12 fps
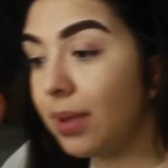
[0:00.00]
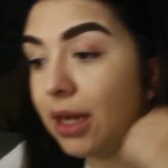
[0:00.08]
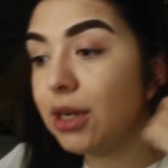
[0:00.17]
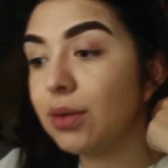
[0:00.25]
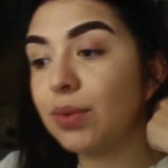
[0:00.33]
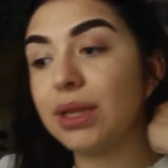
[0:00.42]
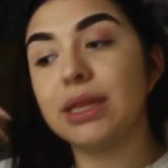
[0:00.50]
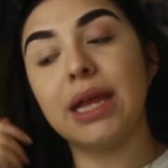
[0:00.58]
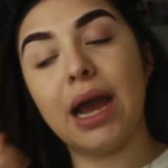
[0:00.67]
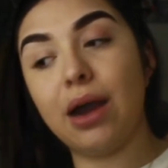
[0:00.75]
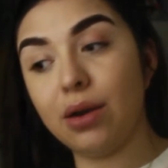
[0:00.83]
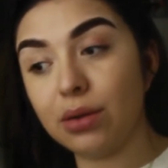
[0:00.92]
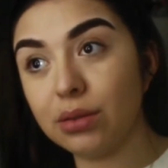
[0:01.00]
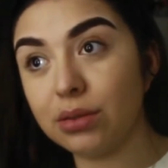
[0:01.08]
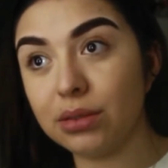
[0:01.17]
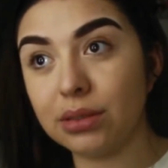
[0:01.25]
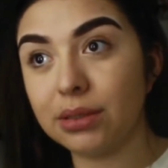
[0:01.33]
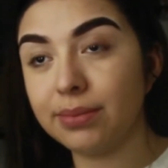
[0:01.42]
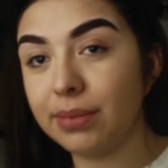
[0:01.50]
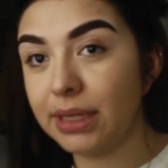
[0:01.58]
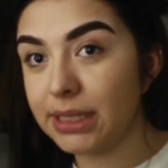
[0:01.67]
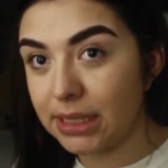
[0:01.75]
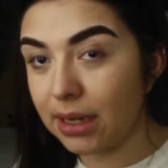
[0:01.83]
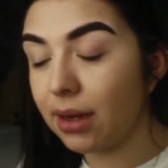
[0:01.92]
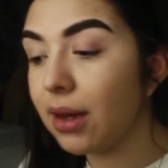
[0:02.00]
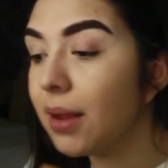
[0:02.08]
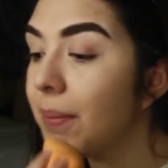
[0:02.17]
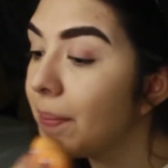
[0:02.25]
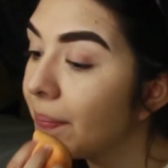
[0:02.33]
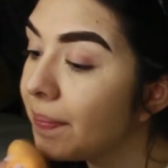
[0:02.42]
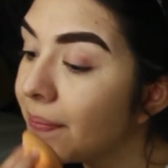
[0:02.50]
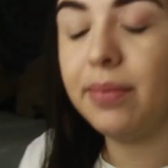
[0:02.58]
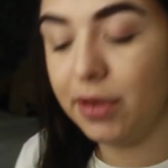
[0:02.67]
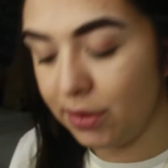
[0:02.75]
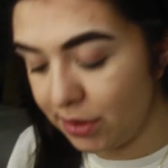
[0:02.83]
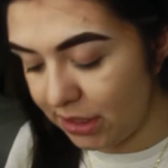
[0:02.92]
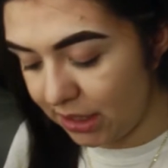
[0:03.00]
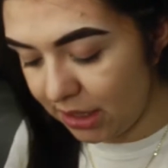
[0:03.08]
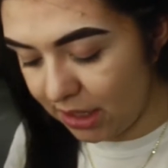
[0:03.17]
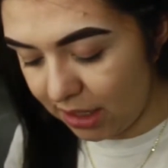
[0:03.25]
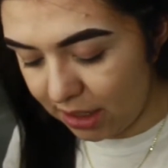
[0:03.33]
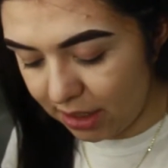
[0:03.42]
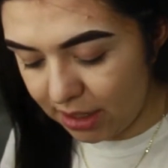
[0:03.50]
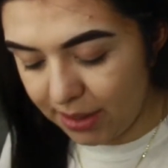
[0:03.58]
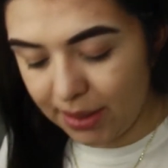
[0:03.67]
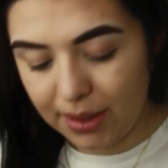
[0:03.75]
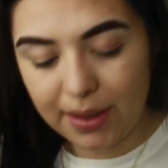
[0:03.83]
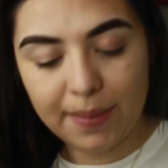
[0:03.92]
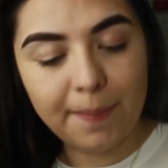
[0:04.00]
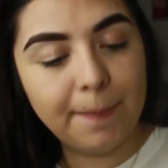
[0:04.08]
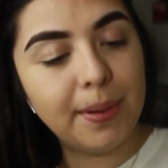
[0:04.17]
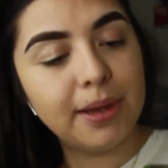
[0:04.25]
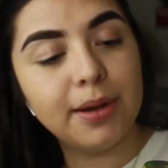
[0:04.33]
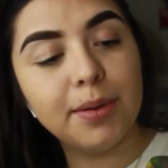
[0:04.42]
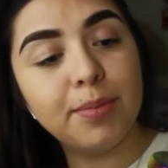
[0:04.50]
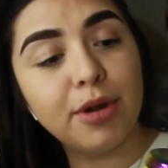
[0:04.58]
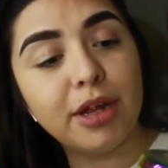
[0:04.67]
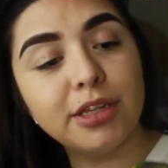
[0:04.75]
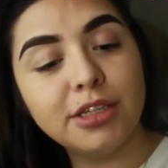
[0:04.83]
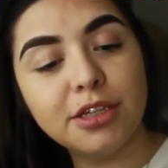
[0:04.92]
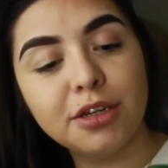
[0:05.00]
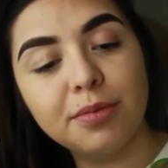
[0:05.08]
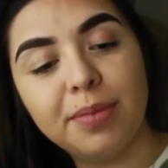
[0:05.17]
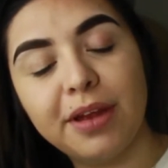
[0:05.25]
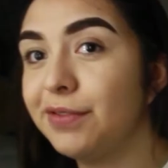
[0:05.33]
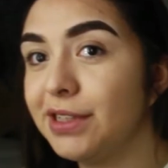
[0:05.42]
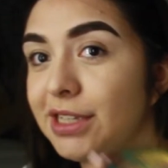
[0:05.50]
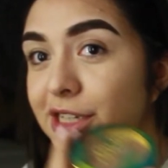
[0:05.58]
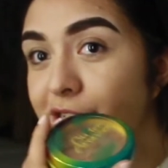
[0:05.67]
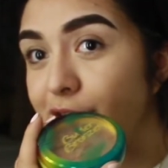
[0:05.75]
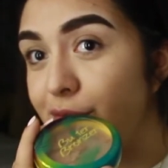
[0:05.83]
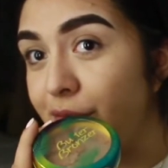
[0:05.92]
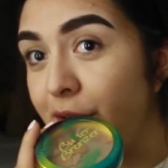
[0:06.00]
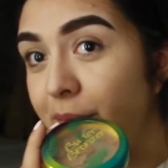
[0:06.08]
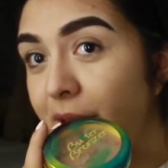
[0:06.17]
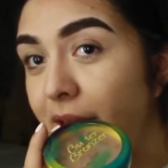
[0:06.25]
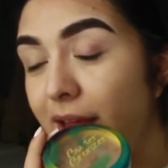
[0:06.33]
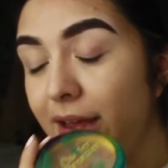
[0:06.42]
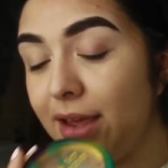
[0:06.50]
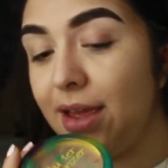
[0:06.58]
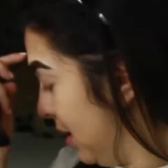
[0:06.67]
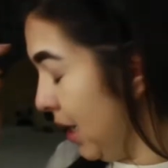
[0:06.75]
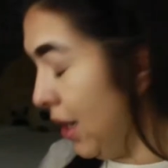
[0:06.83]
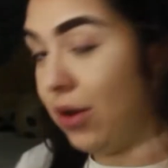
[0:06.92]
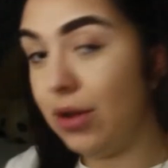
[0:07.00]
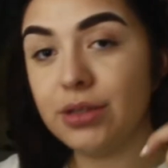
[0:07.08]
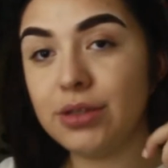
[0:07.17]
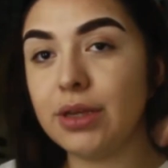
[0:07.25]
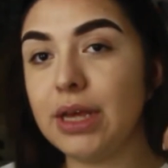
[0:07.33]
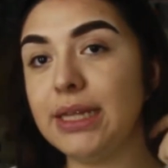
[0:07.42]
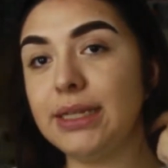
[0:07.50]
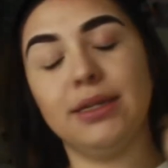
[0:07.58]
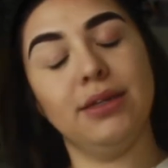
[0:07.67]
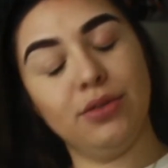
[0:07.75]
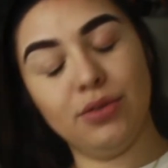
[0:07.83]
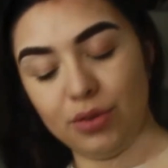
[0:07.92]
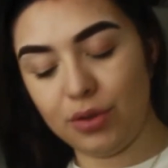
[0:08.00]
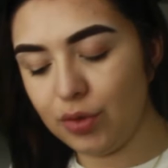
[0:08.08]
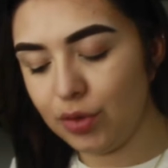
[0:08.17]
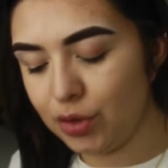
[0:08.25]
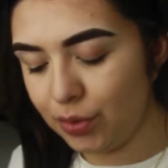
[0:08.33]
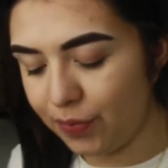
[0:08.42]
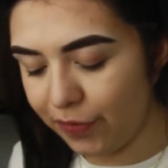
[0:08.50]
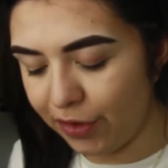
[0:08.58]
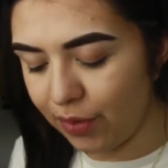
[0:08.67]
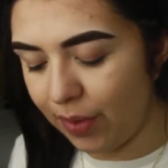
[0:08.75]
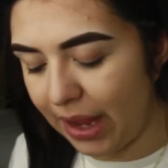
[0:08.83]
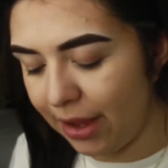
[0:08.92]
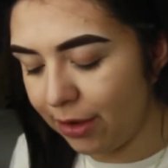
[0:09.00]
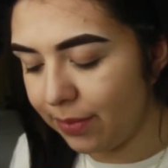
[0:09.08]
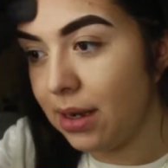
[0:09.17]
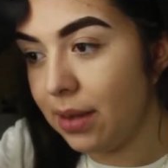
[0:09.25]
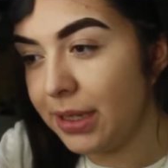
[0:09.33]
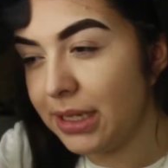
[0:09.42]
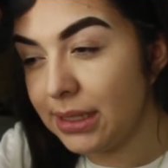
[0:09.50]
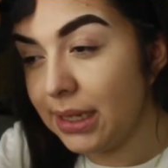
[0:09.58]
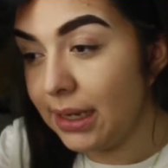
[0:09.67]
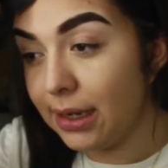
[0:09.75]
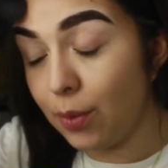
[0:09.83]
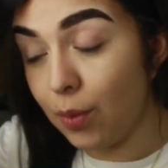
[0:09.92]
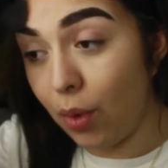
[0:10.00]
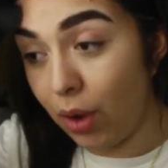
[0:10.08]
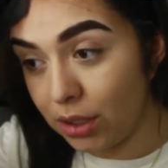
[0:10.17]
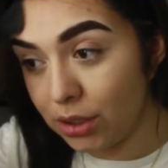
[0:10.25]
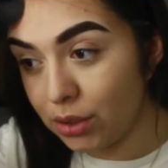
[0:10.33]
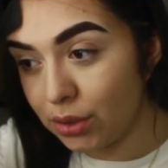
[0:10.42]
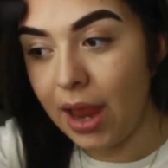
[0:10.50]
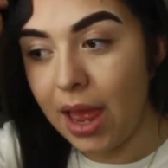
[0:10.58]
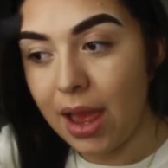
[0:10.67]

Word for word: better without me setting it. I'm using the butter bronzer by Physicians Formula and also I didn't do YouTube for a while not because I didn't want to